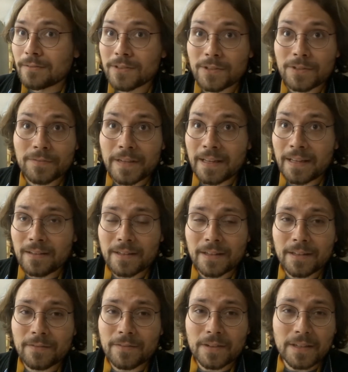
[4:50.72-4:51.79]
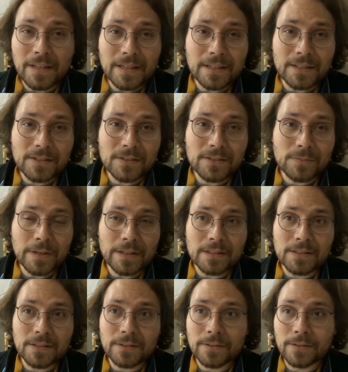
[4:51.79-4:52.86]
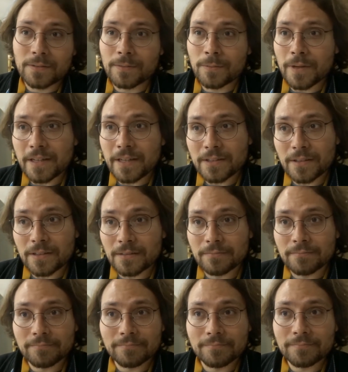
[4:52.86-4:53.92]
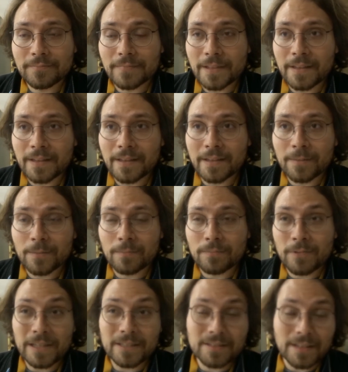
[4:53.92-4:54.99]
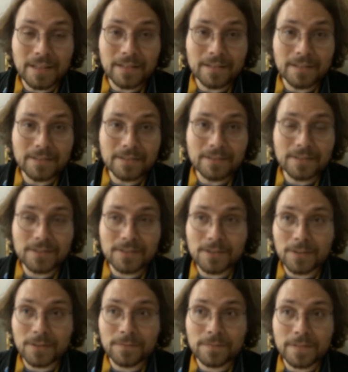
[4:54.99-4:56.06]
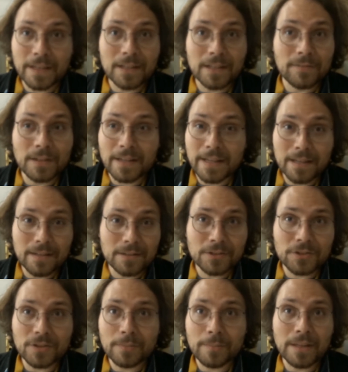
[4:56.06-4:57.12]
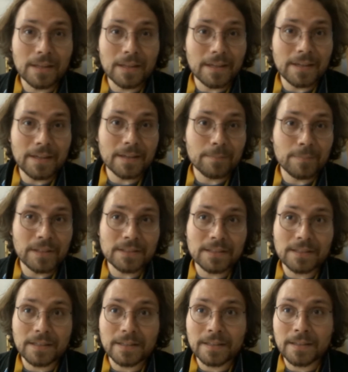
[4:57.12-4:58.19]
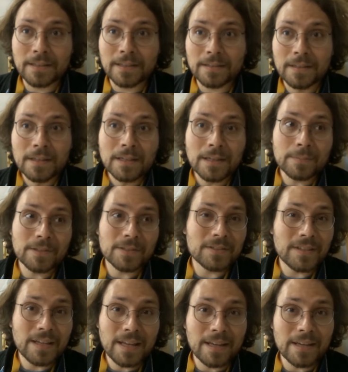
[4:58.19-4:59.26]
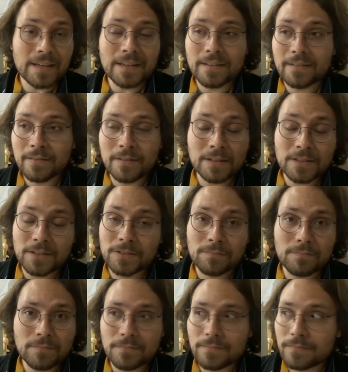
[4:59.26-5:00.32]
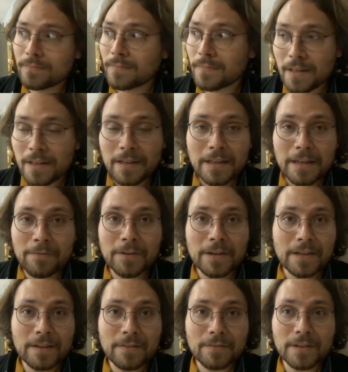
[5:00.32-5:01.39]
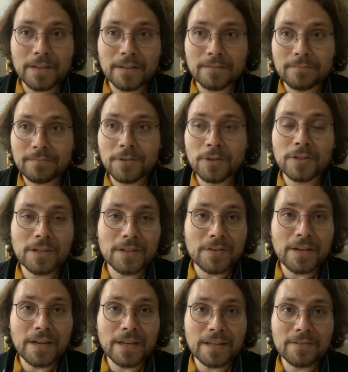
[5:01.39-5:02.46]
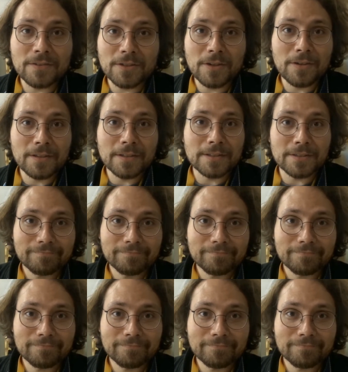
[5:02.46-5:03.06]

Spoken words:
sort of Elgin, Inverness, went to the western West Highlands, sort of Kyle of Lochalsh and Malaig and places like that. disguise. They're just every nook and cranny of Scotland.